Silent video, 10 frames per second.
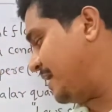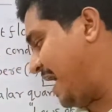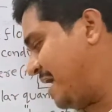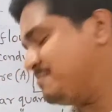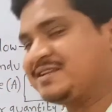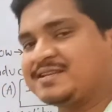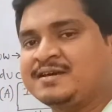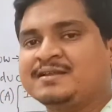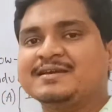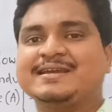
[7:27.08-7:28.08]

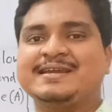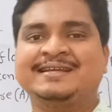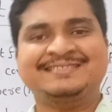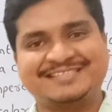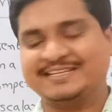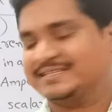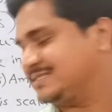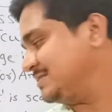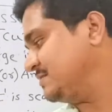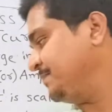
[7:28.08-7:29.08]
ammeter in
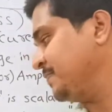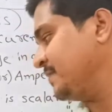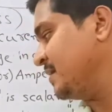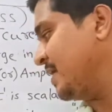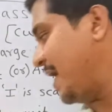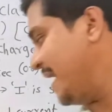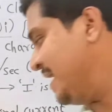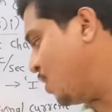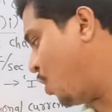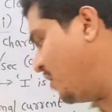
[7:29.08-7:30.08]
series.
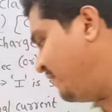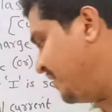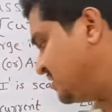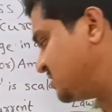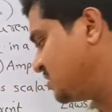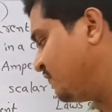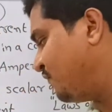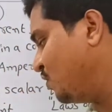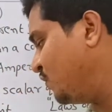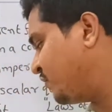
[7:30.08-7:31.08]
I always
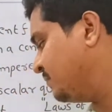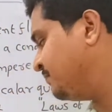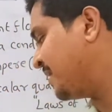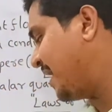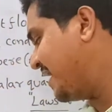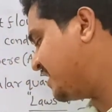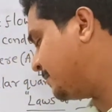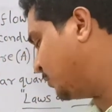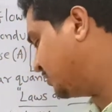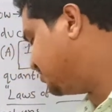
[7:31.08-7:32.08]
flow from higher
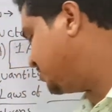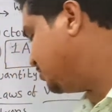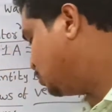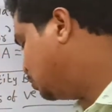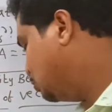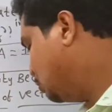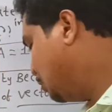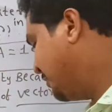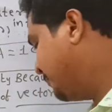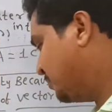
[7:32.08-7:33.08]
potential to
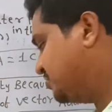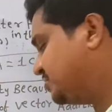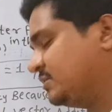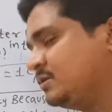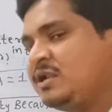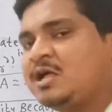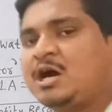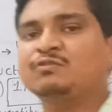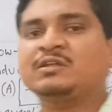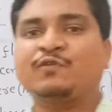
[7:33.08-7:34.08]
lower potential.
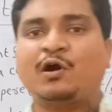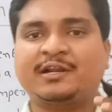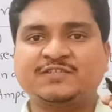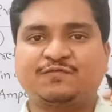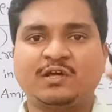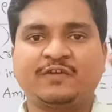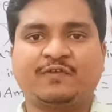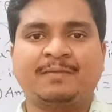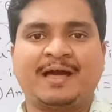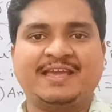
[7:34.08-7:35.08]
How the water is flowing
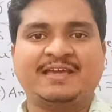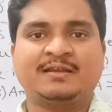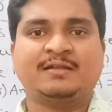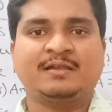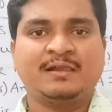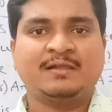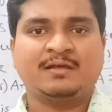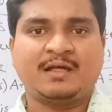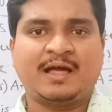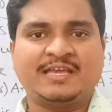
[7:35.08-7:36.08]
from higher
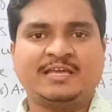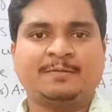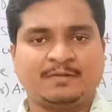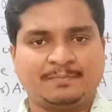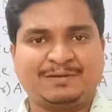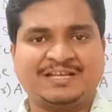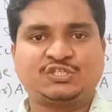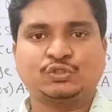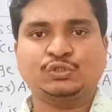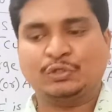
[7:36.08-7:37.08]
place
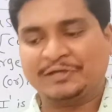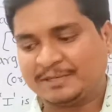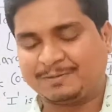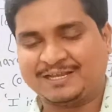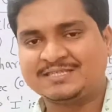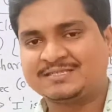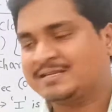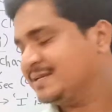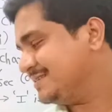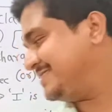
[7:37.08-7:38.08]
to lower place,
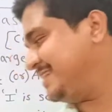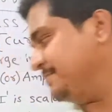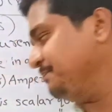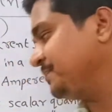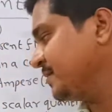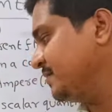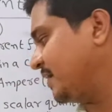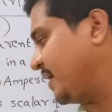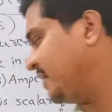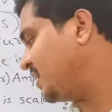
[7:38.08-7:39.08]
same. The
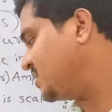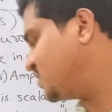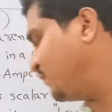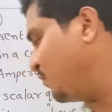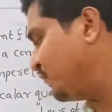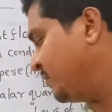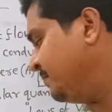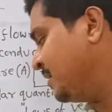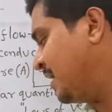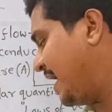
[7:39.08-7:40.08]
current also flow
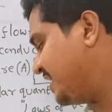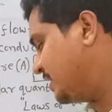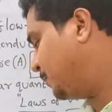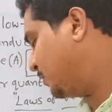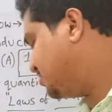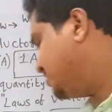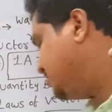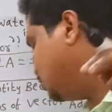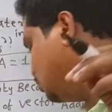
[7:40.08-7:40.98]
from higher potential to